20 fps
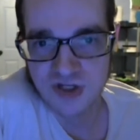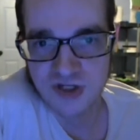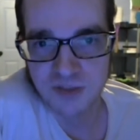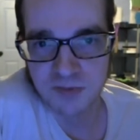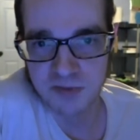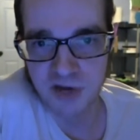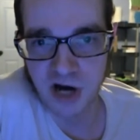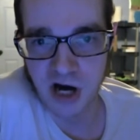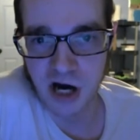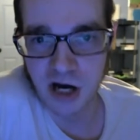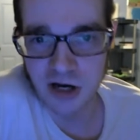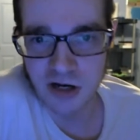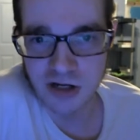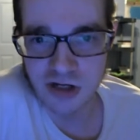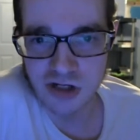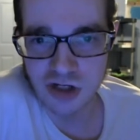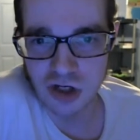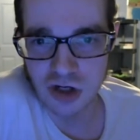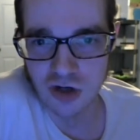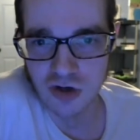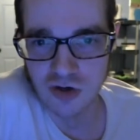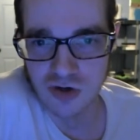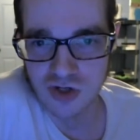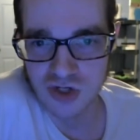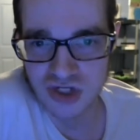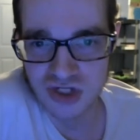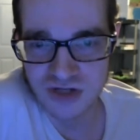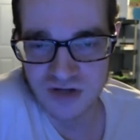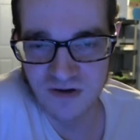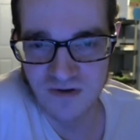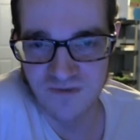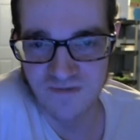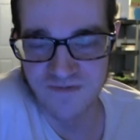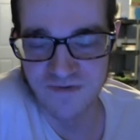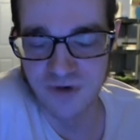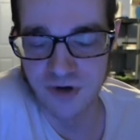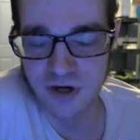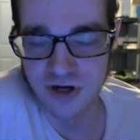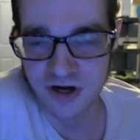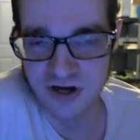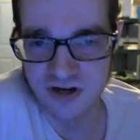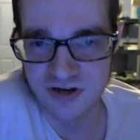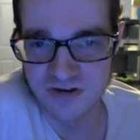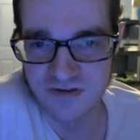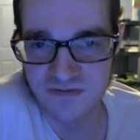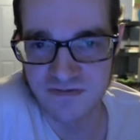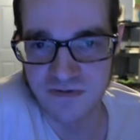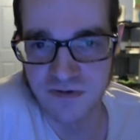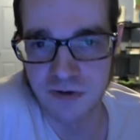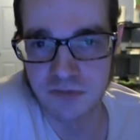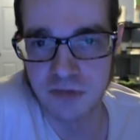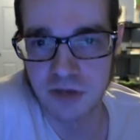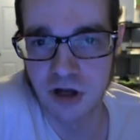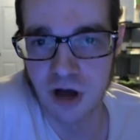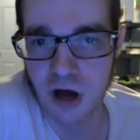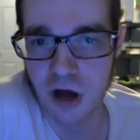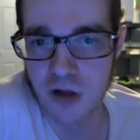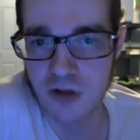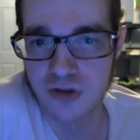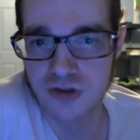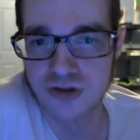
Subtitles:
Saban used footage from